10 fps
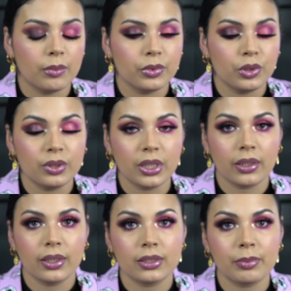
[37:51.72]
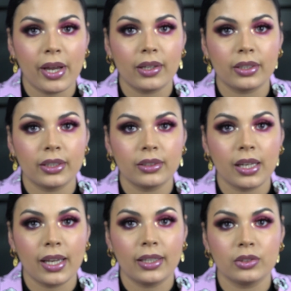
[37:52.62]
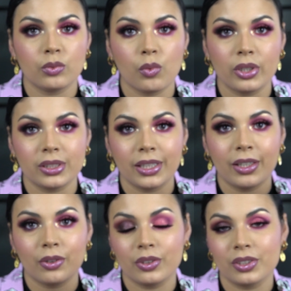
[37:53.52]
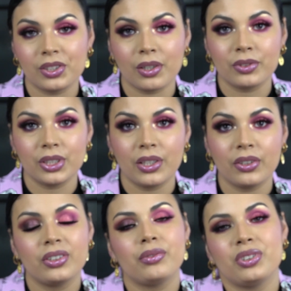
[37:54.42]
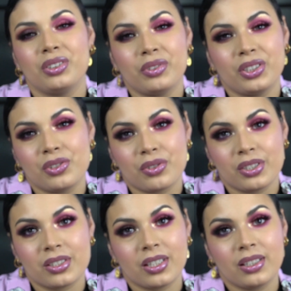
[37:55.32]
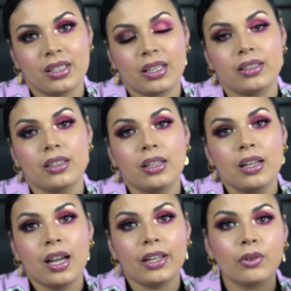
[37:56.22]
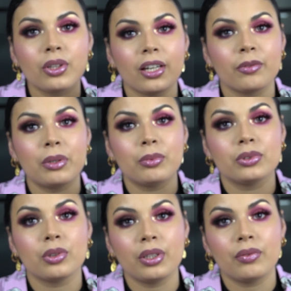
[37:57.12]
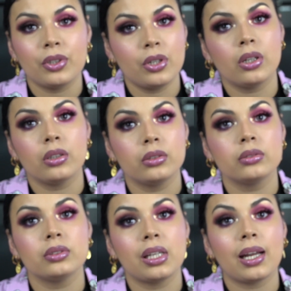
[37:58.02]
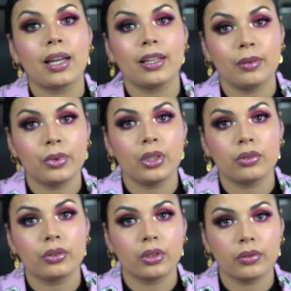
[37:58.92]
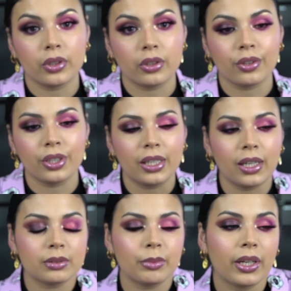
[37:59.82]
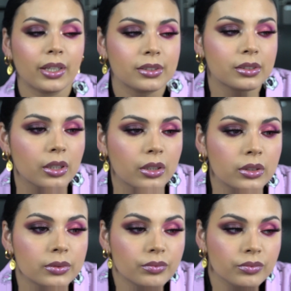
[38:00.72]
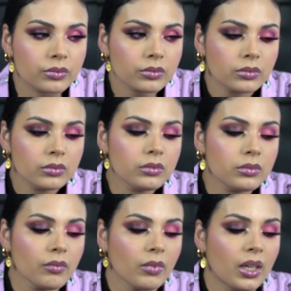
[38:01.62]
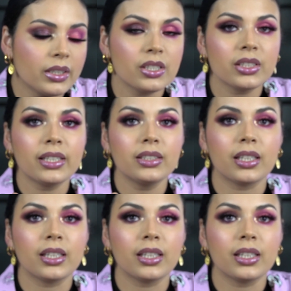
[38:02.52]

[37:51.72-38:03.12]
using this palette, and once I get all the stuff together, if you're even interested in that. I know a lot of people don't even know that I am the owner of Unearthly Cosmetics, so I just like to